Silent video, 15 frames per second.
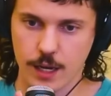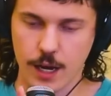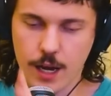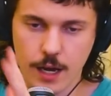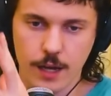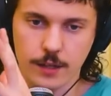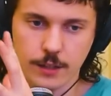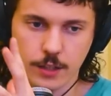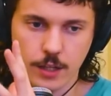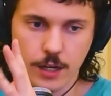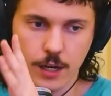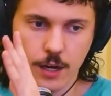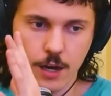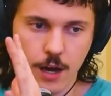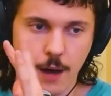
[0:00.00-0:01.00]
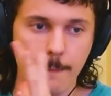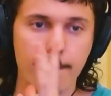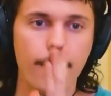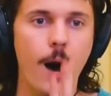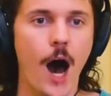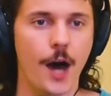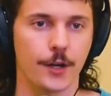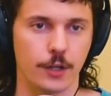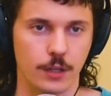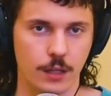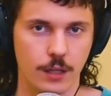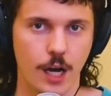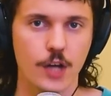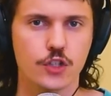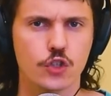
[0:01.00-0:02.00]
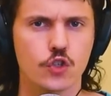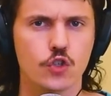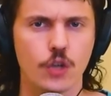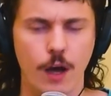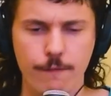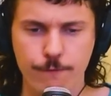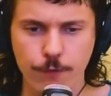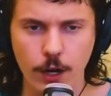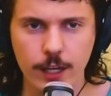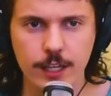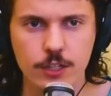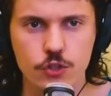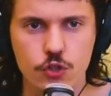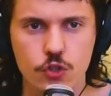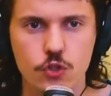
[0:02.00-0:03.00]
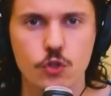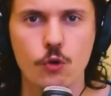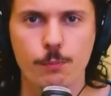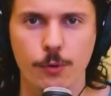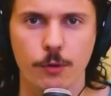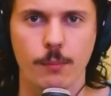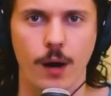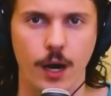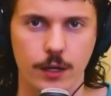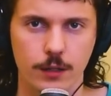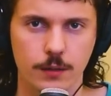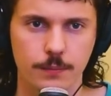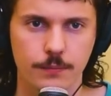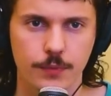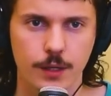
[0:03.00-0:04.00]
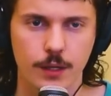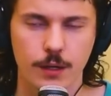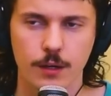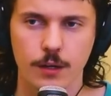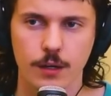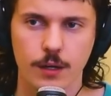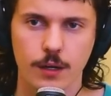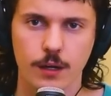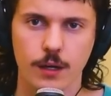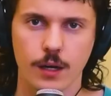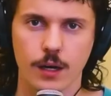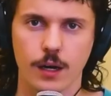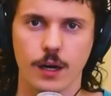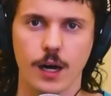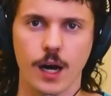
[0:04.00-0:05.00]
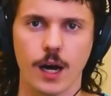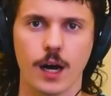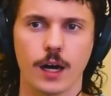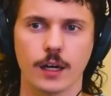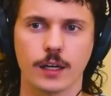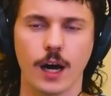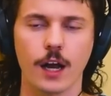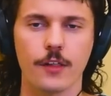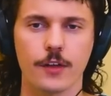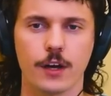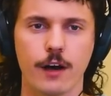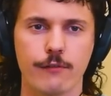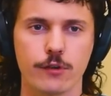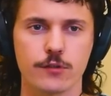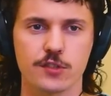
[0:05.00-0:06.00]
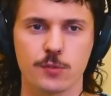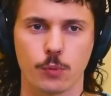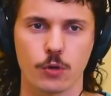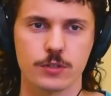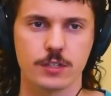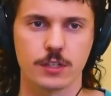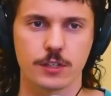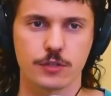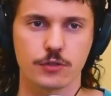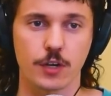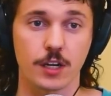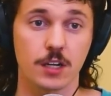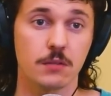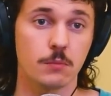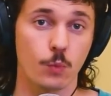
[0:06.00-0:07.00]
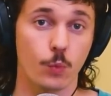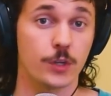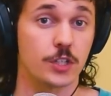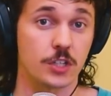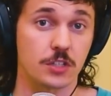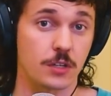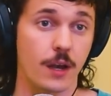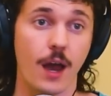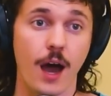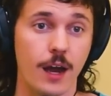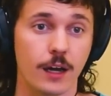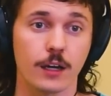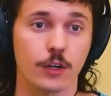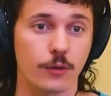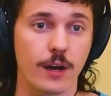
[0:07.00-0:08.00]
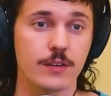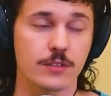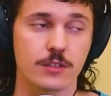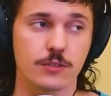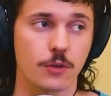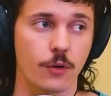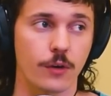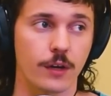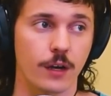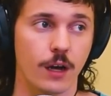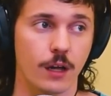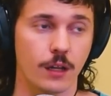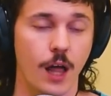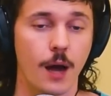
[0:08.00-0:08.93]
A model, a fucking supermodel, got on the cover of Sports Illustrated, which is not a crazy story at all.